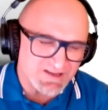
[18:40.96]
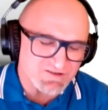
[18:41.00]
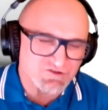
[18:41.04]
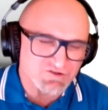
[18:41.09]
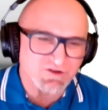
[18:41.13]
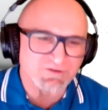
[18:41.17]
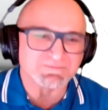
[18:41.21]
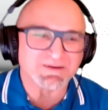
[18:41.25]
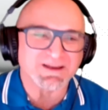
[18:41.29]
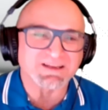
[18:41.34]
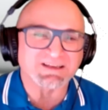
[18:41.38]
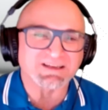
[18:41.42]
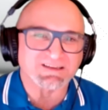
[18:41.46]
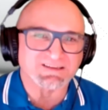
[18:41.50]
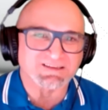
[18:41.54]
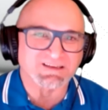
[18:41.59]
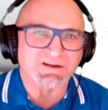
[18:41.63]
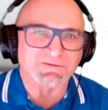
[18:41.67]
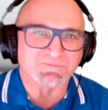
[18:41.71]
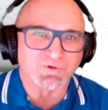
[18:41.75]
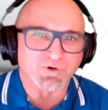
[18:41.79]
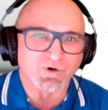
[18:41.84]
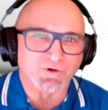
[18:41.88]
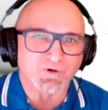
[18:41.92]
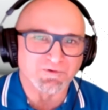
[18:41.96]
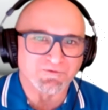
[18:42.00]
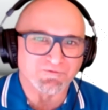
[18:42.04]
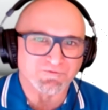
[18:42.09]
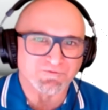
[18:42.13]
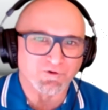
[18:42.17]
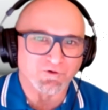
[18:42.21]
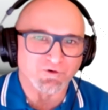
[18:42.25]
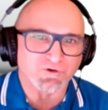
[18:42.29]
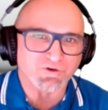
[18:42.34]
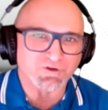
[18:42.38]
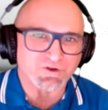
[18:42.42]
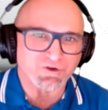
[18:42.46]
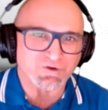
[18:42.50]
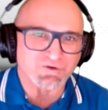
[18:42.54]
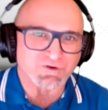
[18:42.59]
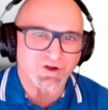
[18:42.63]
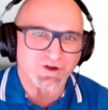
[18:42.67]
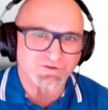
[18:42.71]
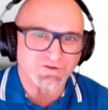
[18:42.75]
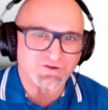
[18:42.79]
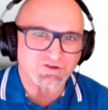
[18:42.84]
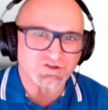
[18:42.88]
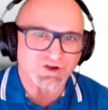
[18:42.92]
you been to Singapore before you
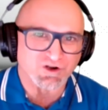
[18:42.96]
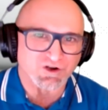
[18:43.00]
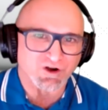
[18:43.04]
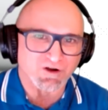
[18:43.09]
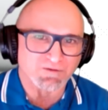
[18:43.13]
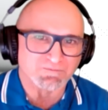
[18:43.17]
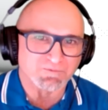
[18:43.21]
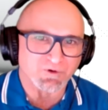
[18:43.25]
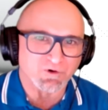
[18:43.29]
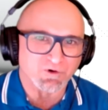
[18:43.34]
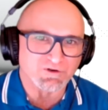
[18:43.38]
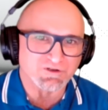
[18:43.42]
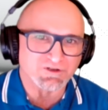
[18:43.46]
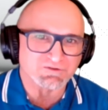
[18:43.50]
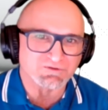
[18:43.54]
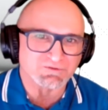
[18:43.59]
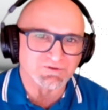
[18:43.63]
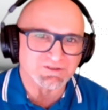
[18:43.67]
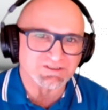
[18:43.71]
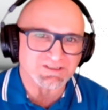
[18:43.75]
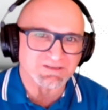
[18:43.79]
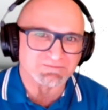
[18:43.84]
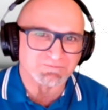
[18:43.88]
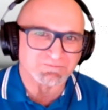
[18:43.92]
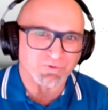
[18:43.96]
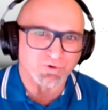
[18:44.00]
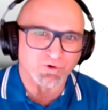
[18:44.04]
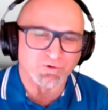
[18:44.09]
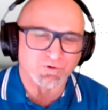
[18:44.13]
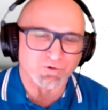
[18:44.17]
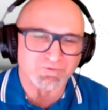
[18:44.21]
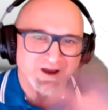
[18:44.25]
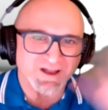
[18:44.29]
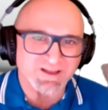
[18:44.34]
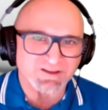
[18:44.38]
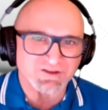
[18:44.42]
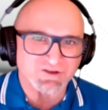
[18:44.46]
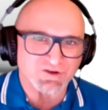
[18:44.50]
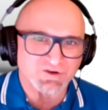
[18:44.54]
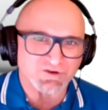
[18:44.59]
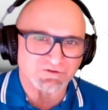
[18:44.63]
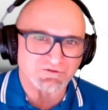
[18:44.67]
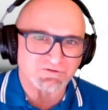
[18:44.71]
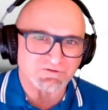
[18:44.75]
got the job, or was it all brand new?